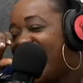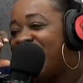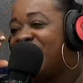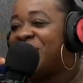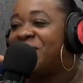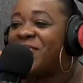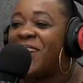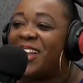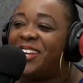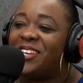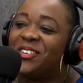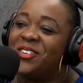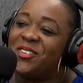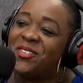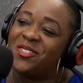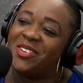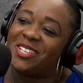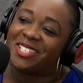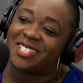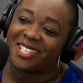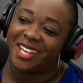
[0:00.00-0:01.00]
do I know
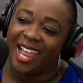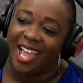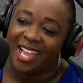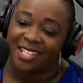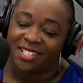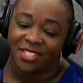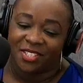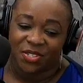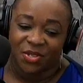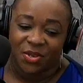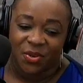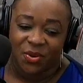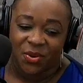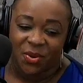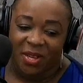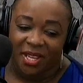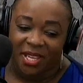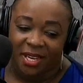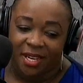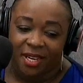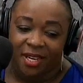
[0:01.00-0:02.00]
which line to go
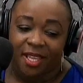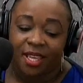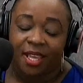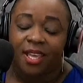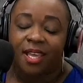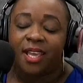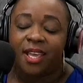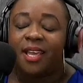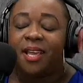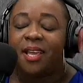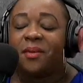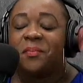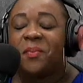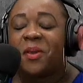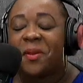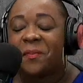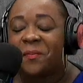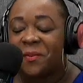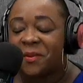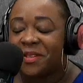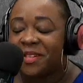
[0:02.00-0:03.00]
in?
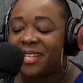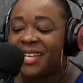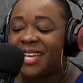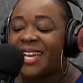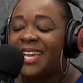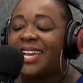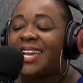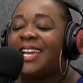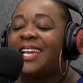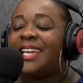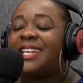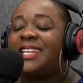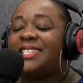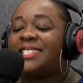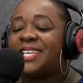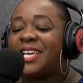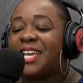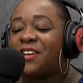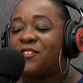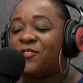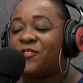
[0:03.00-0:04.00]
People, it is
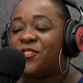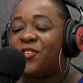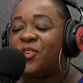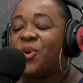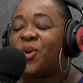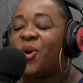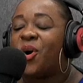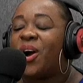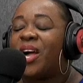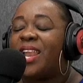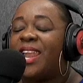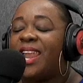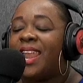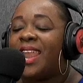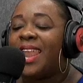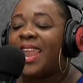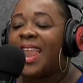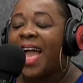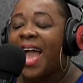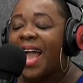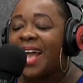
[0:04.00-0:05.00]
if your
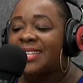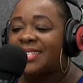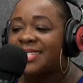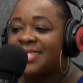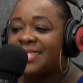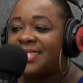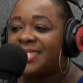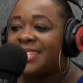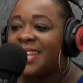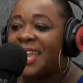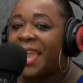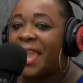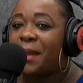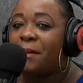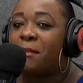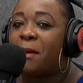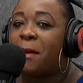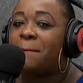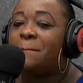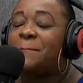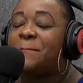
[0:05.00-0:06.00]
last
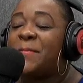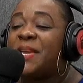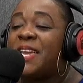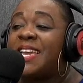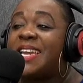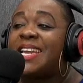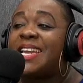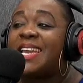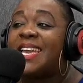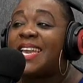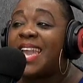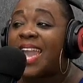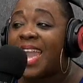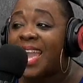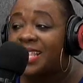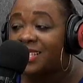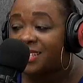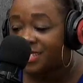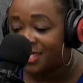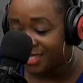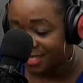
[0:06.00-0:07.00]
name
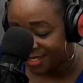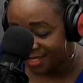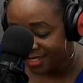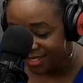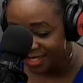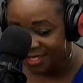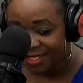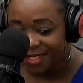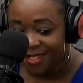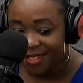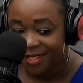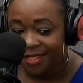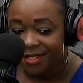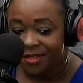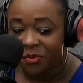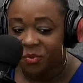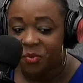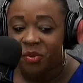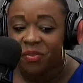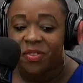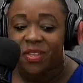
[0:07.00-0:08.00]
begins
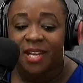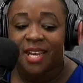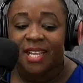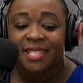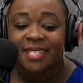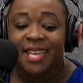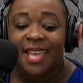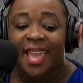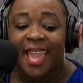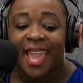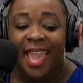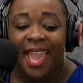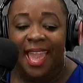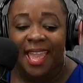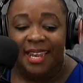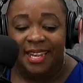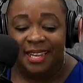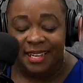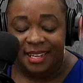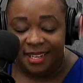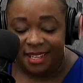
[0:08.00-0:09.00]
with the letter
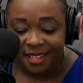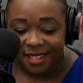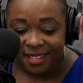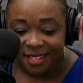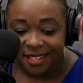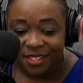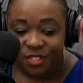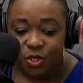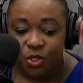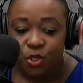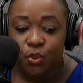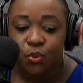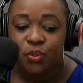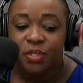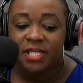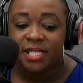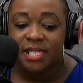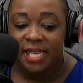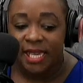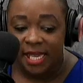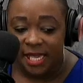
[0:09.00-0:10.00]
N to
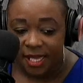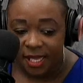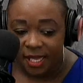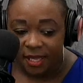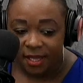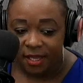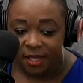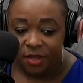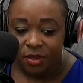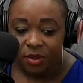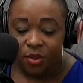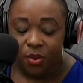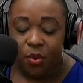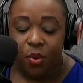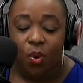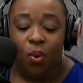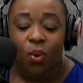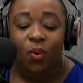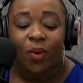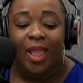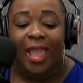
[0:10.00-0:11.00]
Z
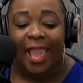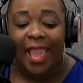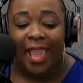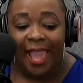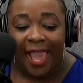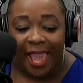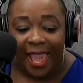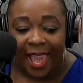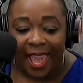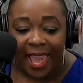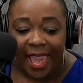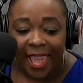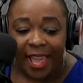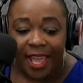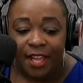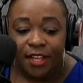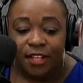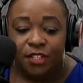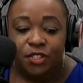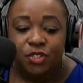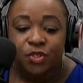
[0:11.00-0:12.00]
or A
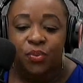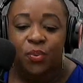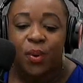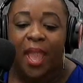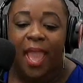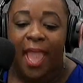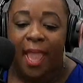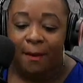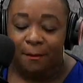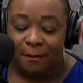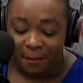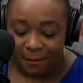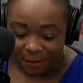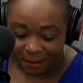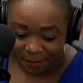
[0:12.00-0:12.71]
to M.